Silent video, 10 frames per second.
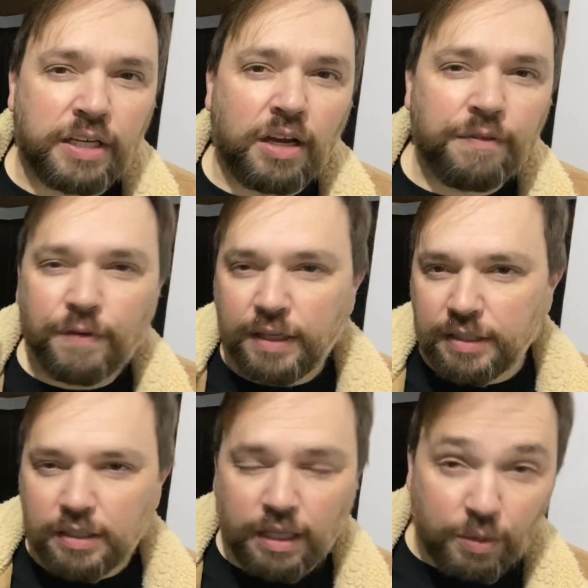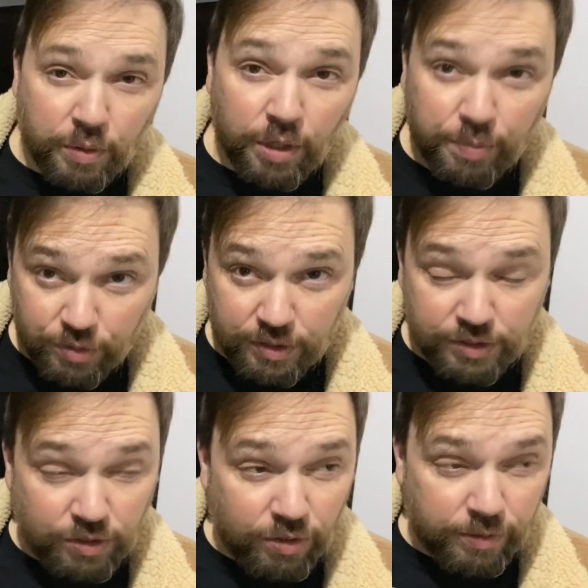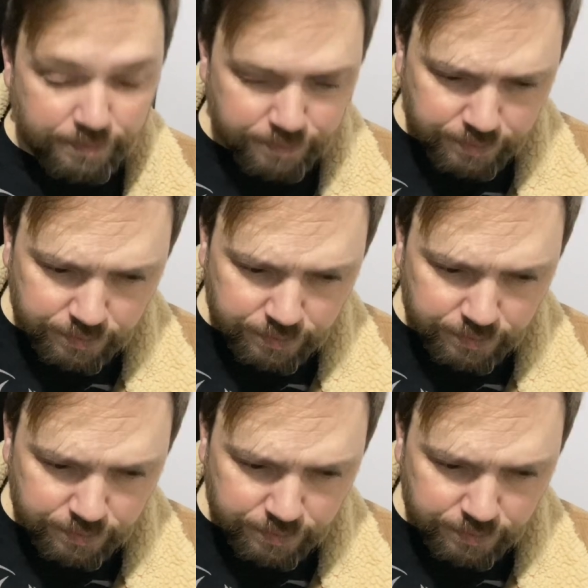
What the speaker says: I find that, like, when I put this on,